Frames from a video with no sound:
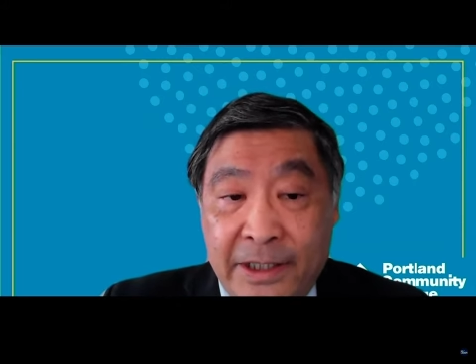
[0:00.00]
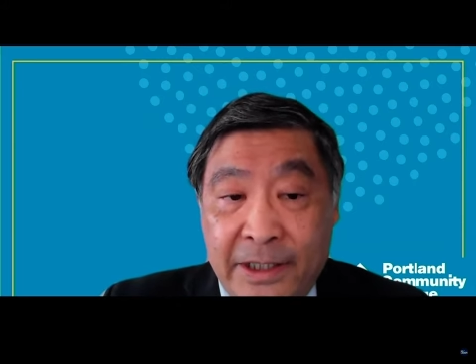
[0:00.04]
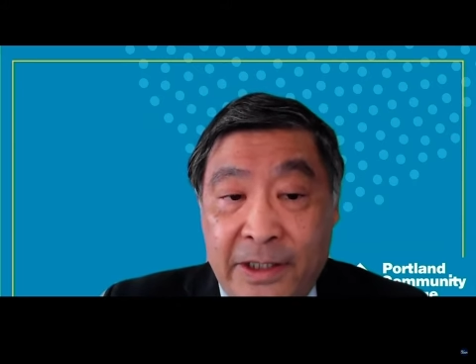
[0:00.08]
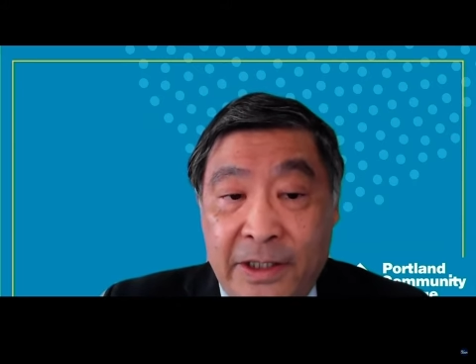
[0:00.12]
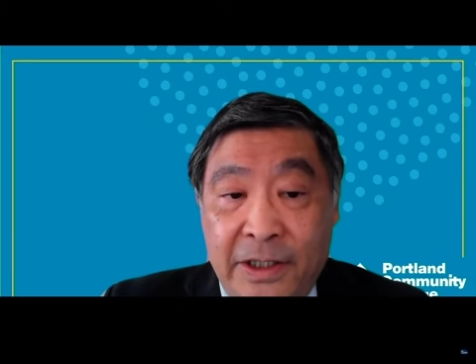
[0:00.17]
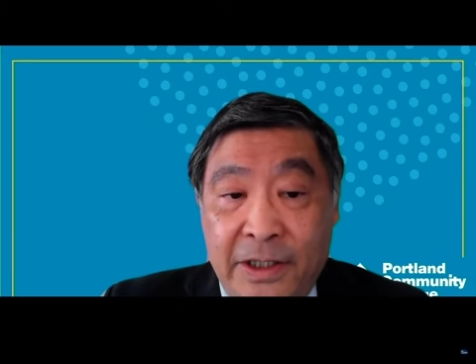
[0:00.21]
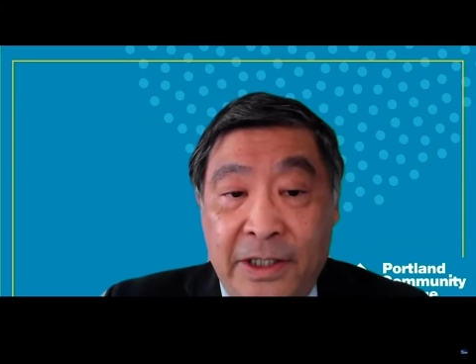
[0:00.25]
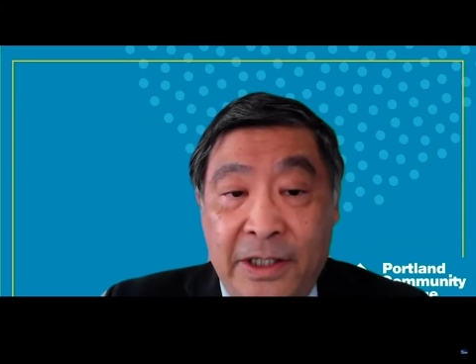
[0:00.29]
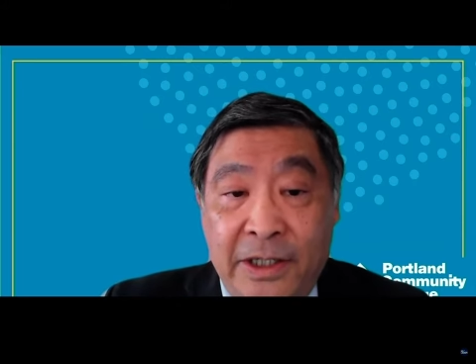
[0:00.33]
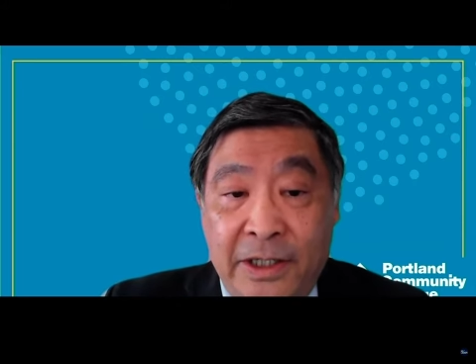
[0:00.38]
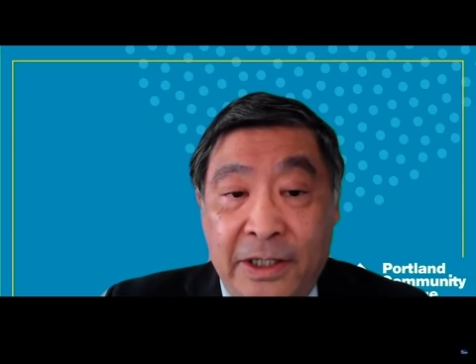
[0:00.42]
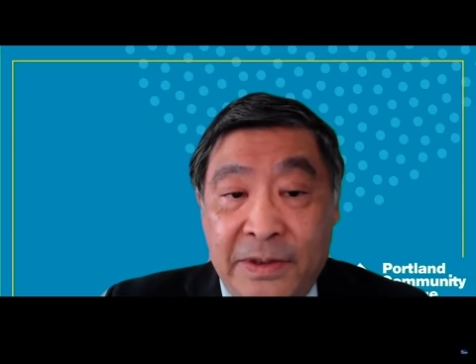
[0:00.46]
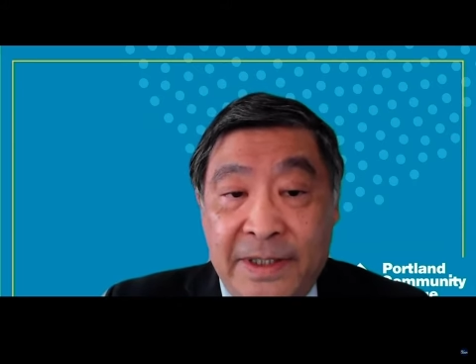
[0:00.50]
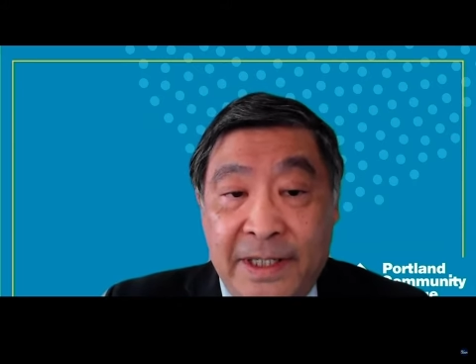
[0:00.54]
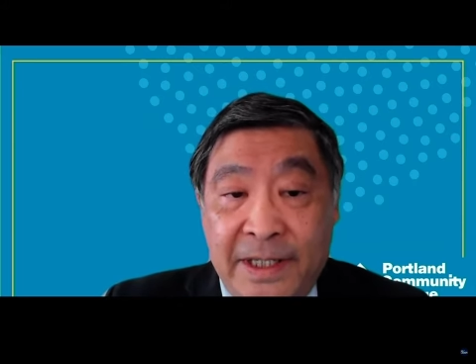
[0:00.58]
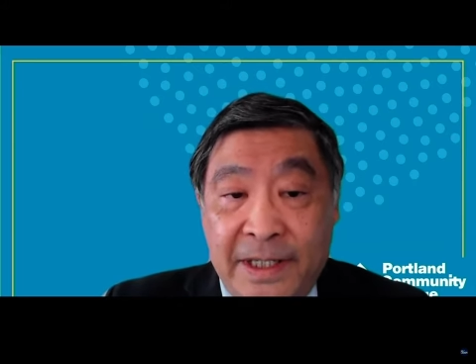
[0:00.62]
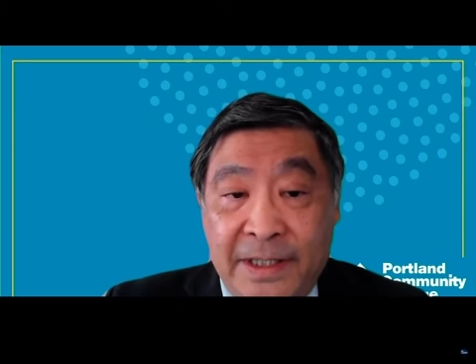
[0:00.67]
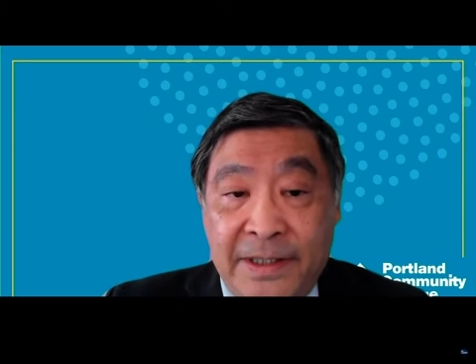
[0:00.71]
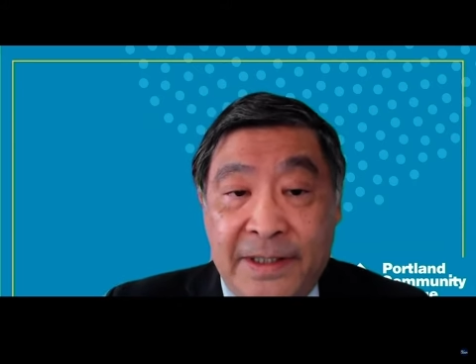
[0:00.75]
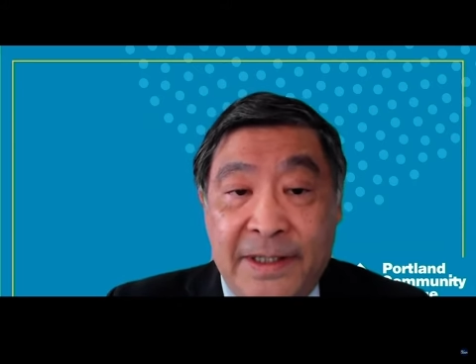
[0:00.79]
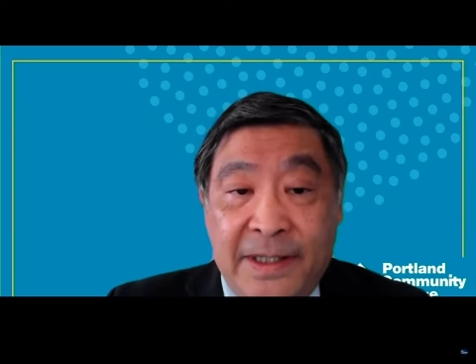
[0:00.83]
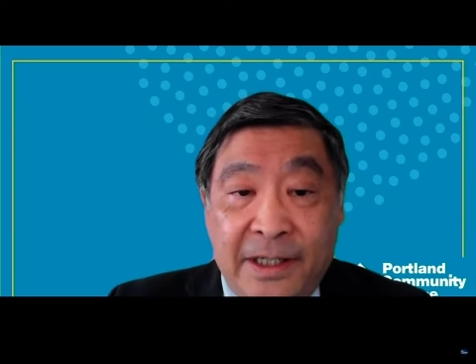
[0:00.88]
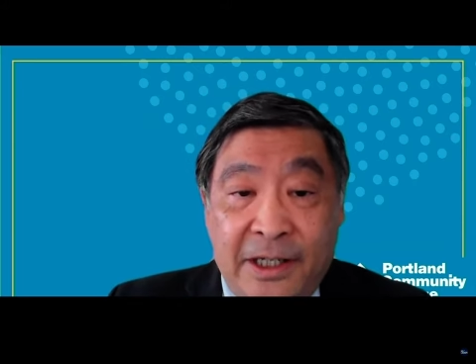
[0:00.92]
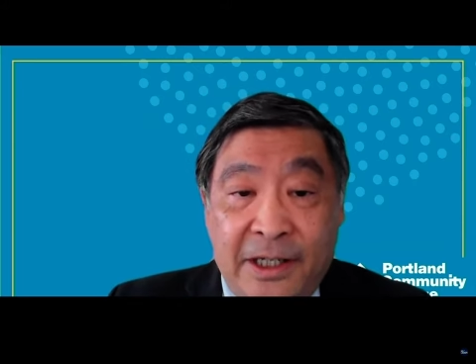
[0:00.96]
the good news
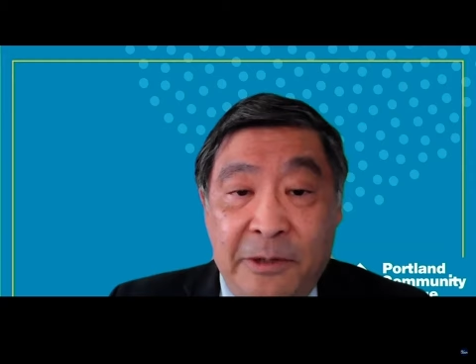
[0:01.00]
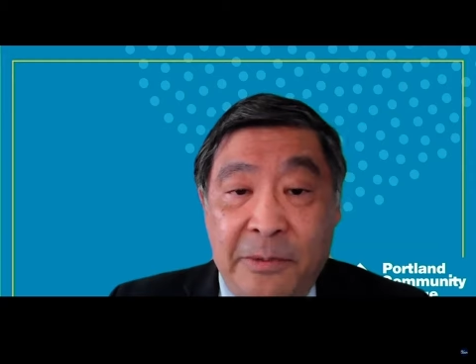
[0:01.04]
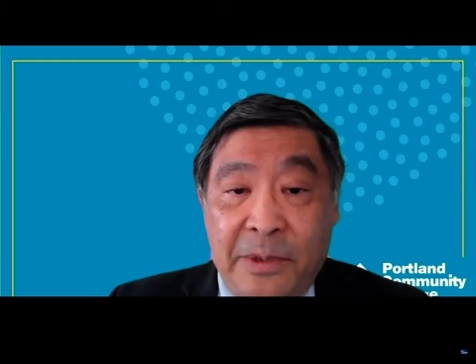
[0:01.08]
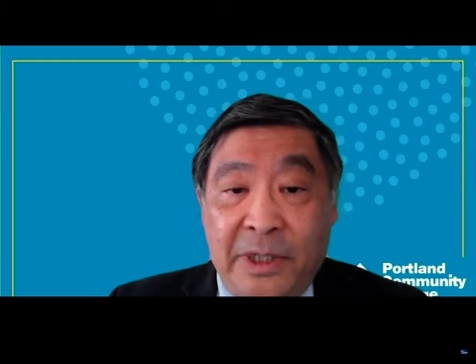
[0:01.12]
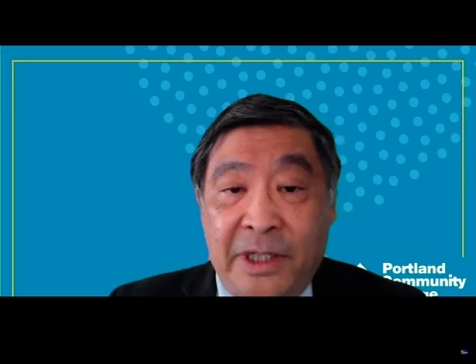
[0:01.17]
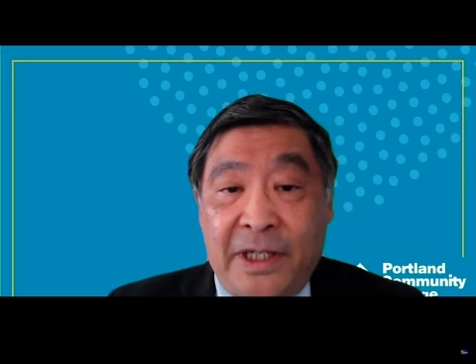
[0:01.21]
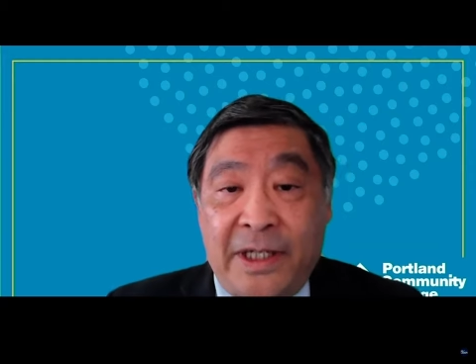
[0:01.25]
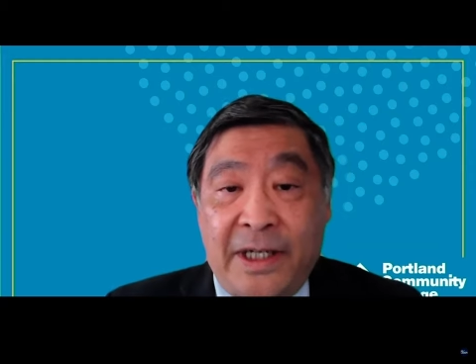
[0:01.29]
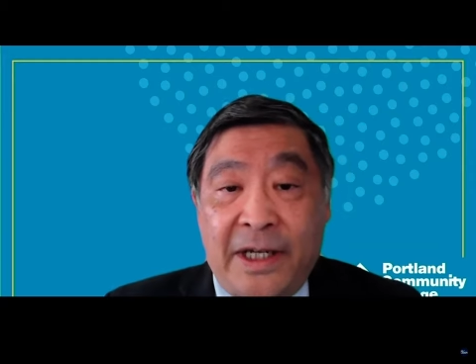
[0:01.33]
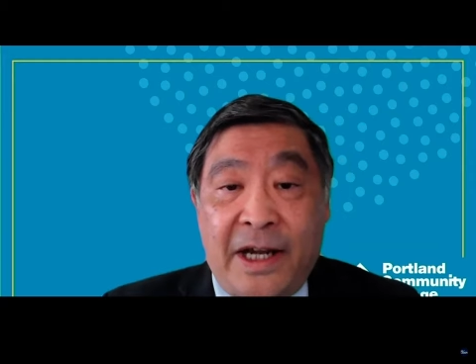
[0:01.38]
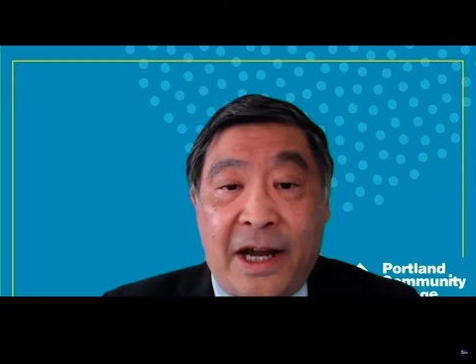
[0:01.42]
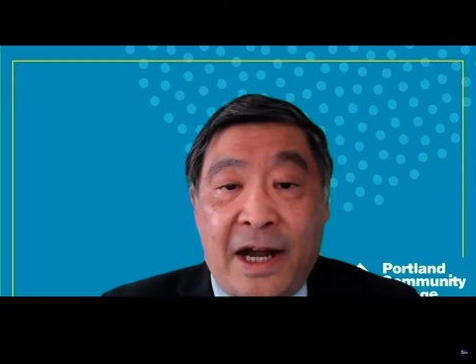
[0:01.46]
is that community